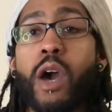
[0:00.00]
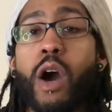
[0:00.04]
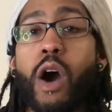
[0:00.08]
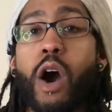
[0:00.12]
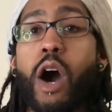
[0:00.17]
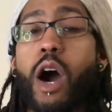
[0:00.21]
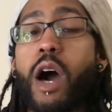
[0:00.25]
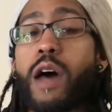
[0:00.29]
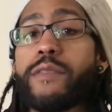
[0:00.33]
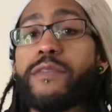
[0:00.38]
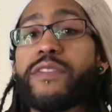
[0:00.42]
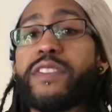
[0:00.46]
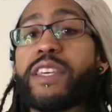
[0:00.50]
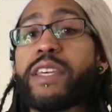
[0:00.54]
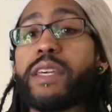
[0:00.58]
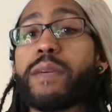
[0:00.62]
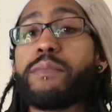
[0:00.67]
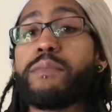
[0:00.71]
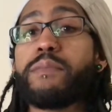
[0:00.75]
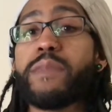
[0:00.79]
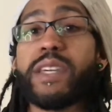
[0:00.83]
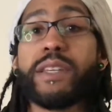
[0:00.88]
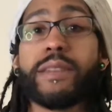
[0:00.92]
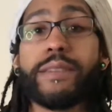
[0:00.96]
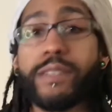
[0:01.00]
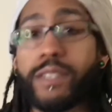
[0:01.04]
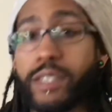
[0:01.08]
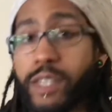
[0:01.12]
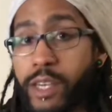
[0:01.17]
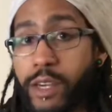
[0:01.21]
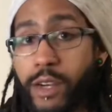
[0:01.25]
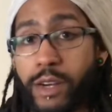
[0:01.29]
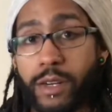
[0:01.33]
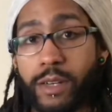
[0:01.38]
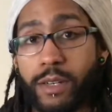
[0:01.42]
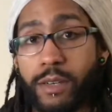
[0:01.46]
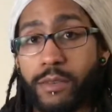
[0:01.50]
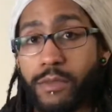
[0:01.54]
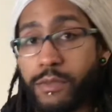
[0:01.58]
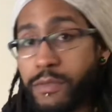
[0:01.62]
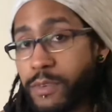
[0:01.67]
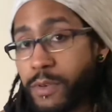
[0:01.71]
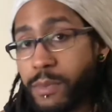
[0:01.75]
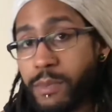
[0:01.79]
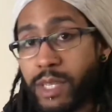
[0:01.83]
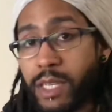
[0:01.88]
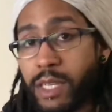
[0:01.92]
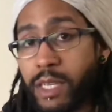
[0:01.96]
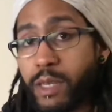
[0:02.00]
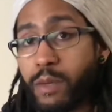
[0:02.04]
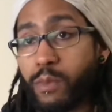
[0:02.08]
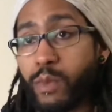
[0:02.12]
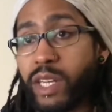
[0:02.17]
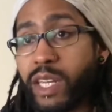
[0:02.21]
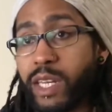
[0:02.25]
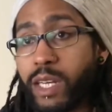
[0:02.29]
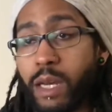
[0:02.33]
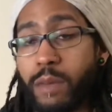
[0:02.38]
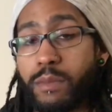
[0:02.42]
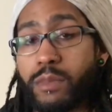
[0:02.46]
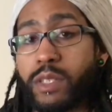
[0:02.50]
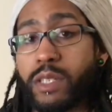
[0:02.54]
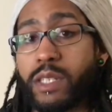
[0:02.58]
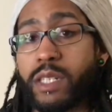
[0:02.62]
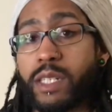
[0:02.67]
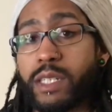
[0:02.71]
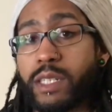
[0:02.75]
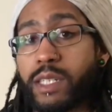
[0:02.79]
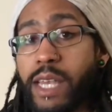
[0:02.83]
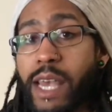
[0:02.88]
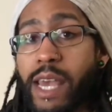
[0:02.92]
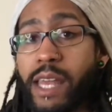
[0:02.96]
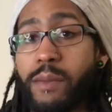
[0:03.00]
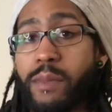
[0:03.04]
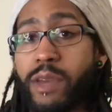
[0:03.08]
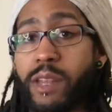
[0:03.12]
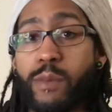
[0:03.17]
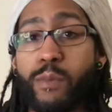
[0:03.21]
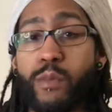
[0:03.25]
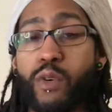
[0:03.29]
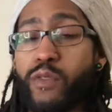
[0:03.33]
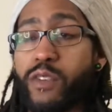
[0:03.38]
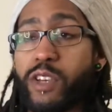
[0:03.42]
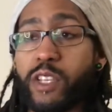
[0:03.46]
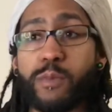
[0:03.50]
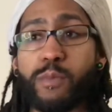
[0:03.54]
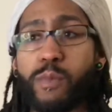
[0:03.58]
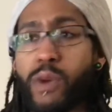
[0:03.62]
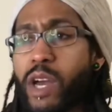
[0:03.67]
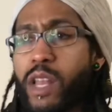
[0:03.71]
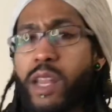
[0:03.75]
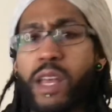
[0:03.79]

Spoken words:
on the mid-tier for me when it comes to DC animated movies, but